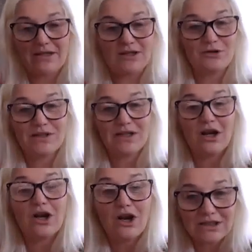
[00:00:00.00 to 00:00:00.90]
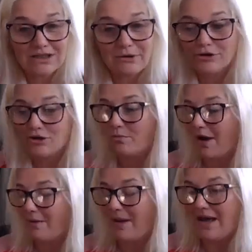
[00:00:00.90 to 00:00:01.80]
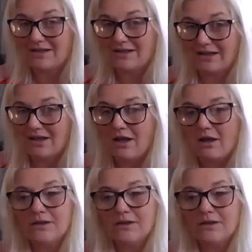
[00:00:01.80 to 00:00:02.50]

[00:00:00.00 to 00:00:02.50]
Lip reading: but they're doing a lot of spiritual bypassing